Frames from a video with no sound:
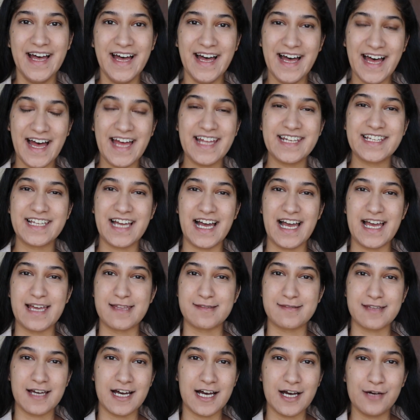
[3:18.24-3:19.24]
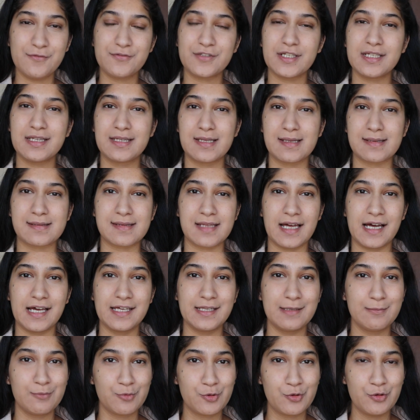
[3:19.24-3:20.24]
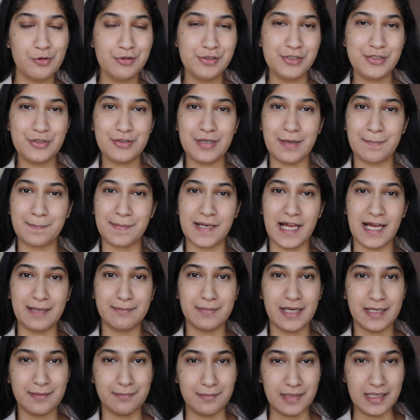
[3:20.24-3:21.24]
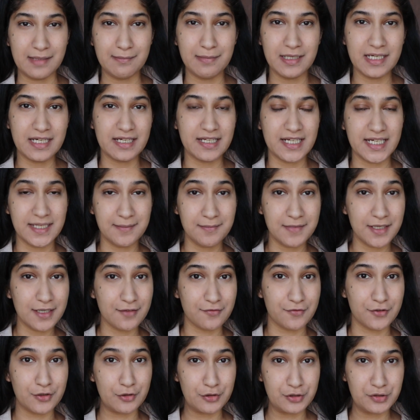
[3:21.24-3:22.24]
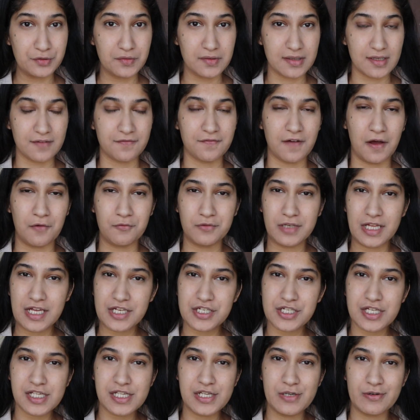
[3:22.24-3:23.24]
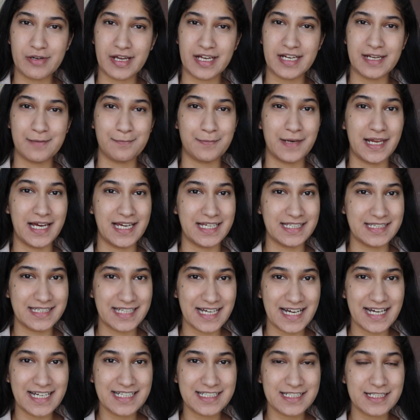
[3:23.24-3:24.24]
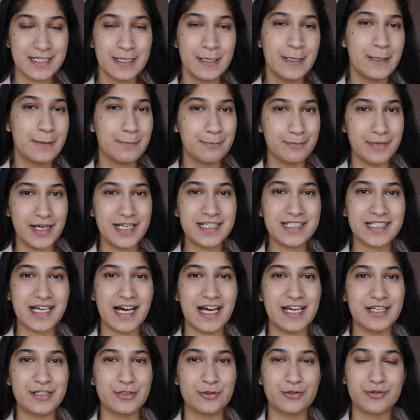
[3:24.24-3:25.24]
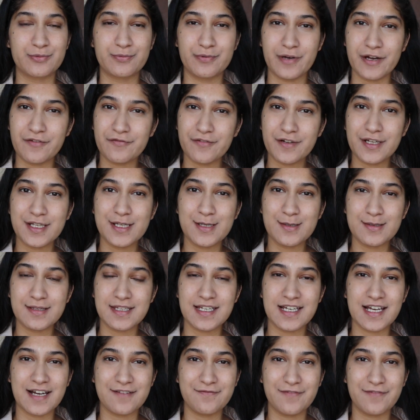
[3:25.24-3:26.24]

And guys, after this I am going to apply my BB cream. If you use a foundation, you can apply that, but I don't prefer using a